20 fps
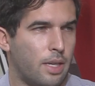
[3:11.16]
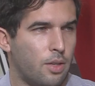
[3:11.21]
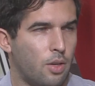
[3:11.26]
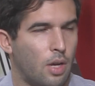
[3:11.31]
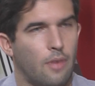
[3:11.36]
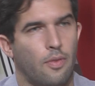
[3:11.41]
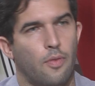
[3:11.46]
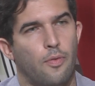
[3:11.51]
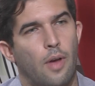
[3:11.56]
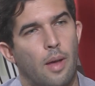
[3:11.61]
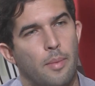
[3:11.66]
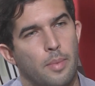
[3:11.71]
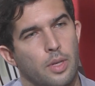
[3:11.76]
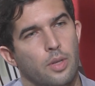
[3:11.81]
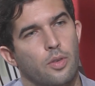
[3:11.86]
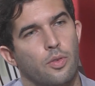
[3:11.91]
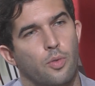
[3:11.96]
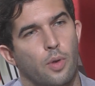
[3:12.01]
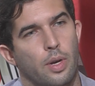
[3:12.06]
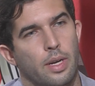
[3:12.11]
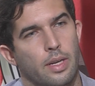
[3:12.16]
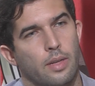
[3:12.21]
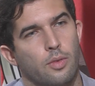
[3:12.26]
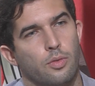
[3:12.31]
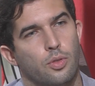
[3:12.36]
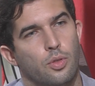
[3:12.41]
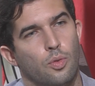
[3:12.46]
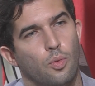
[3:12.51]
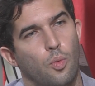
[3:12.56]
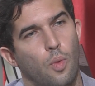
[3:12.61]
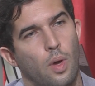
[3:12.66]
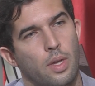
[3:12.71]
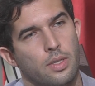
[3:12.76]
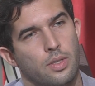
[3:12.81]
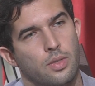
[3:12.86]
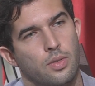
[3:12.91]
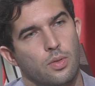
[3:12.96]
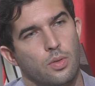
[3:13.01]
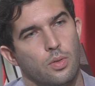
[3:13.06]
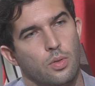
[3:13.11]
you have a family Ukrainian who
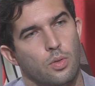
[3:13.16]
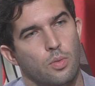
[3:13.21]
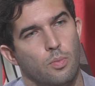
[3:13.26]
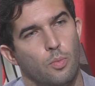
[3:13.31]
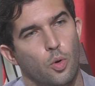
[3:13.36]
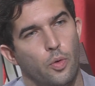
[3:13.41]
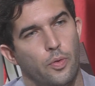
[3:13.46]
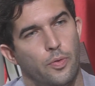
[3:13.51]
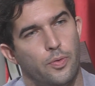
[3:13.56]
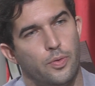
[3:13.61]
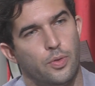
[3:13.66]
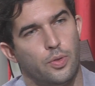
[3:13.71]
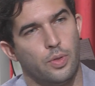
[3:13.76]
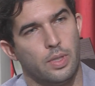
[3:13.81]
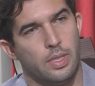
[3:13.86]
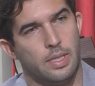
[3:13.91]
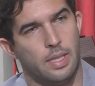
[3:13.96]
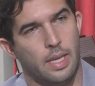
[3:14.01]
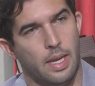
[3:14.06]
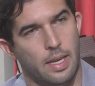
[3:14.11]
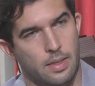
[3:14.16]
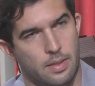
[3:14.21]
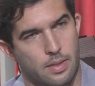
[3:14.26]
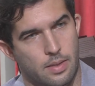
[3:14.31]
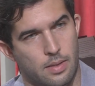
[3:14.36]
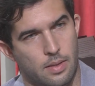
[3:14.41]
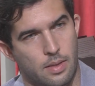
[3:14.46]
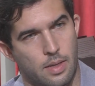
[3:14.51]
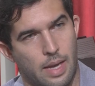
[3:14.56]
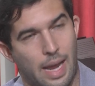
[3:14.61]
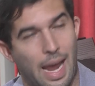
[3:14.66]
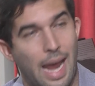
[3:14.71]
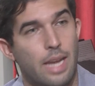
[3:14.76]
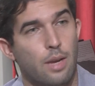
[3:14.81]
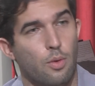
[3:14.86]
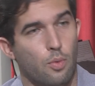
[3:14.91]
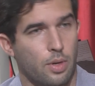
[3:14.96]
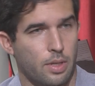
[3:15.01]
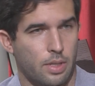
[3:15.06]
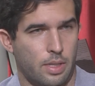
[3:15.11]
wants to move to the States,
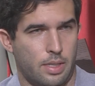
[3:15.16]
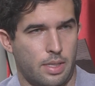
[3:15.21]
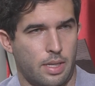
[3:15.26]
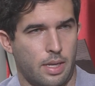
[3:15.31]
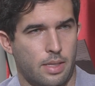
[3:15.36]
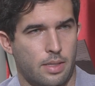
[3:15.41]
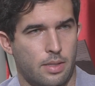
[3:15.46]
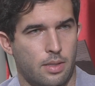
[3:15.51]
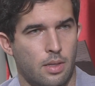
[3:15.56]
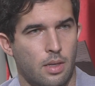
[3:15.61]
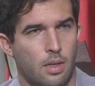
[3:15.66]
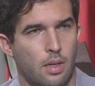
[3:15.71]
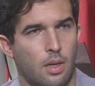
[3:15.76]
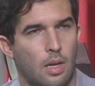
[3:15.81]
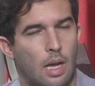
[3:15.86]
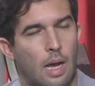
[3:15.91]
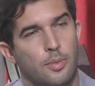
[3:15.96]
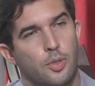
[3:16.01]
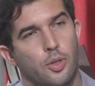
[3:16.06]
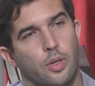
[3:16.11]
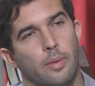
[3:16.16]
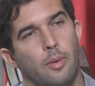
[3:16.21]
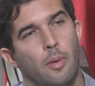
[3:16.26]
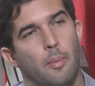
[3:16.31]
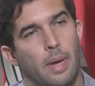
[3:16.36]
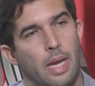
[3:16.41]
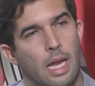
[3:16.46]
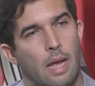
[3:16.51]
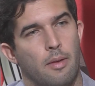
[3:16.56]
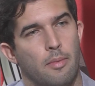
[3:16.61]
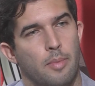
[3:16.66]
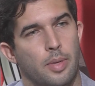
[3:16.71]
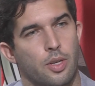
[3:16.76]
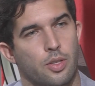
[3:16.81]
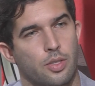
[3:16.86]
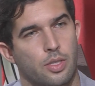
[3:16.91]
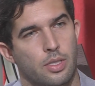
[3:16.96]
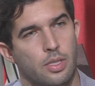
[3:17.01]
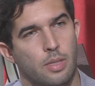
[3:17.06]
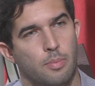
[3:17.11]
anywhere in the States. I'm talking about Miami
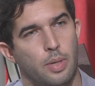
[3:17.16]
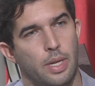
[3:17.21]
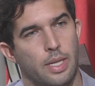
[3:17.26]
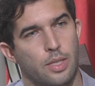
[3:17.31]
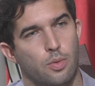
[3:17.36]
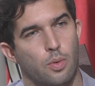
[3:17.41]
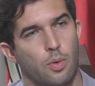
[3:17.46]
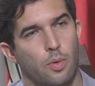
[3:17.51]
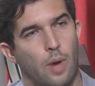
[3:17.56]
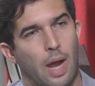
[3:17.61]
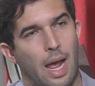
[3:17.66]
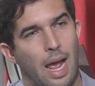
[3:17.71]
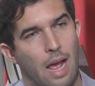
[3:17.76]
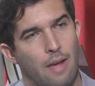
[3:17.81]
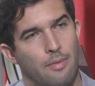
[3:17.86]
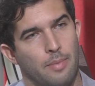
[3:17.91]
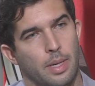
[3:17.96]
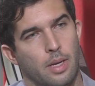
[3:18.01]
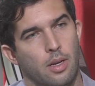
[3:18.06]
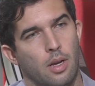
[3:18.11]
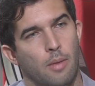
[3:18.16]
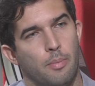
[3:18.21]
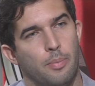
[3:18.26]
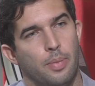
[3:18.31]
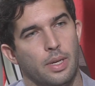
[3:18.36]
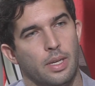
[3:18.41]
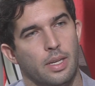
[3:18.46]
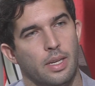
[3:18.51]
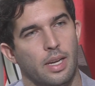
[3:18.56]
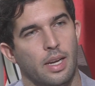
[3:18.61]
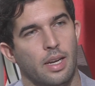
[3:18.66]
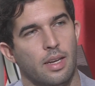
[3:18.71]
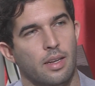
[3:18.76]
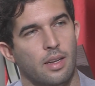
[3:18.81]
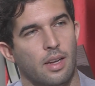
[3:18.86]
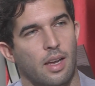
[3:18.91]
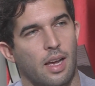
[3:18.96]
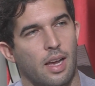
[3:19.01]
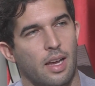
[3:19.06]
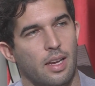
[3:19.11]
because it's the place where I have my company,
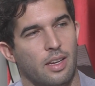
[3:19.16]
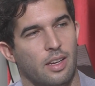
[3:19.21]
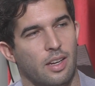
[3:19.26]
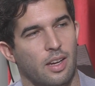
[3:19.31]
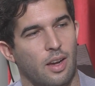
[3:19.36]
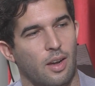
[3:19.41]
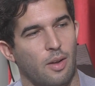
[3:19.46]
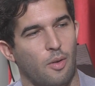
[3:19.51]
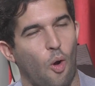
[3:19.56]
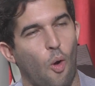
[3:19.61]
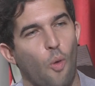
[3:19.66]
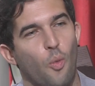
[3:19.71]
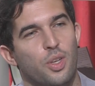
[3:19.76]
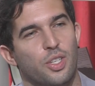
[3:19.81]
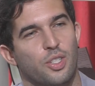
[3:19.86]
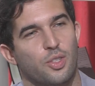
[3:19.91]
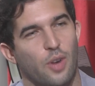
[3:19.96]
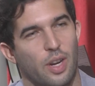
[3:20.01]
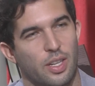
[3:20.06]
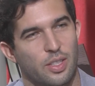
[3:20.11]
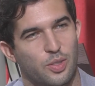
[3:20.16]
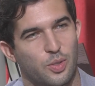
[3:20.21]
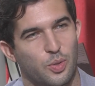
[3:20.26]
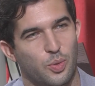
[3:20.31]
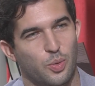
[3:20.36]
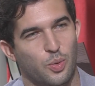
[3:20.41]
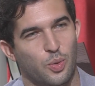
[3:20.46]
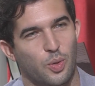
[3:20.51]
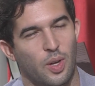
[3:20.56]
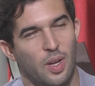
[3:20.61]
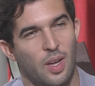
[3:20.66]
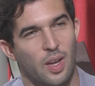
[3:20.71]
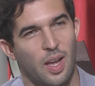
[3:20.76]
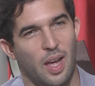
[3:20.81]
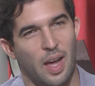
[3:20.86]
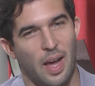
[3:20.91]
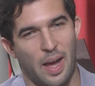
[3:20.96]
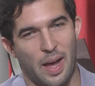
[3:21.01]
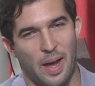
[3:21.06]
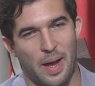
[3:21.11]
and I always try to
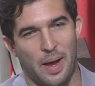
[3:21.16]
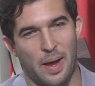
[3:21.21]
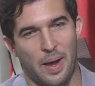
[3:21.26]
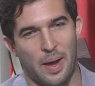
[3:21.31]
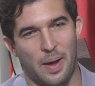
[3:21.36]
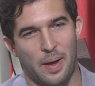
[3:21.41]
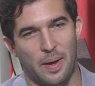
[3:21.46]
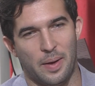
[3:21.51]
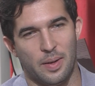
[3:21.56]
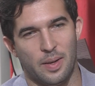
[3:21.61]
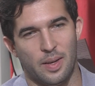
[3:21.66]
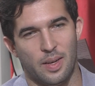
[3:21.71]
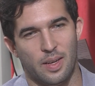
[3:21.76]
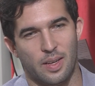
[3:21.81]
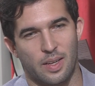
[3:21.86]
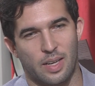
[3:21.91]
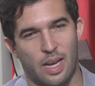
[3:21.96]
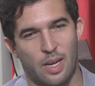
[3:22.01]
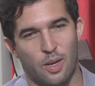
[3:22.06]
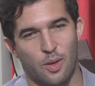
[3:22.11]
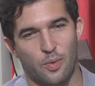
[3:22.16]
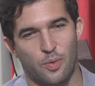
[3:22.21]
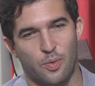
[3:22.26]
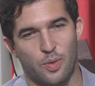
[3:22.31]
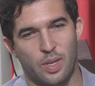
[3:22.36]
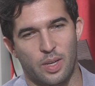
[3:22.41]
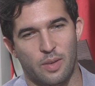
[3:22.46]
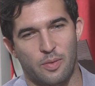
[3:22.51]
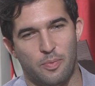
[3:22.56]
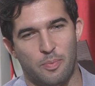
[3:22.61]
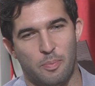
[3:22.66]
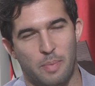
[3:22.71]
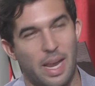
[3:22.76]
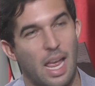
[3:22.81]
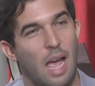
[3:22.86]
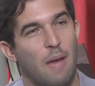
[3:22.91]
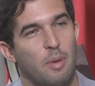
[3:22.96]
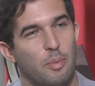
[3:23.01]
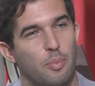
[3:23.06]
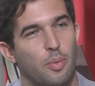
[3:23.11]
kind of give
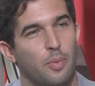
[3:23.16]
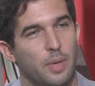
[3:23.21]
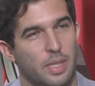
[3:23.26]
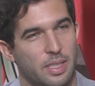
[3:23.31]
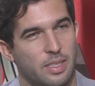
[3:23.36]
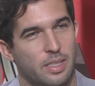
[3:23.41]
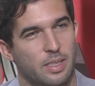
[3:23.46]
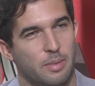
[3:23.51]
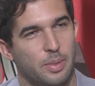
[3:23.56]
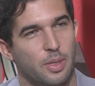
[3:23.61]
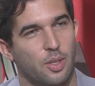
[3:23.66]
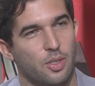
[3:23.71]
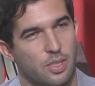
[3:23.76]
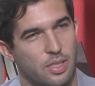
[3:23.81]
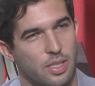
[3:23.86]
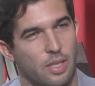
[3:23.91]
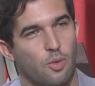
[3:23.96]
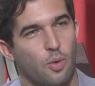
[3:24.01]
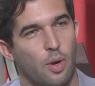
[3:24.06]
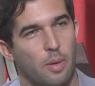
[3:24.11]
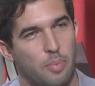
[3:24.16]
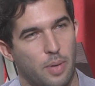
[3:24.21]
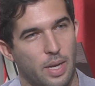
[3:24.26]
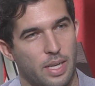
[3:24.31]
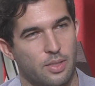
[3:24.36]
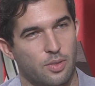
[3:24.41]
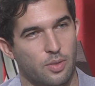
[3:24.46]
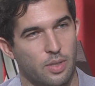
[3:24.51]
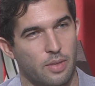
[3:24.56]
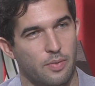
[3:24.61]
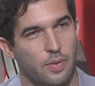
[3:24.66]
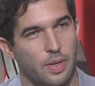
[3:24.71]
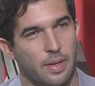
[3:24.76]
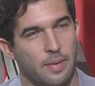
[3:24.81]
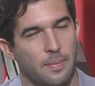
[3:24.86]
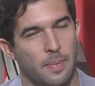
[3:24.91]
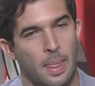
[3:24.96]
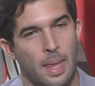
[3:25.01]
Miami publicity because it's a great place to live in.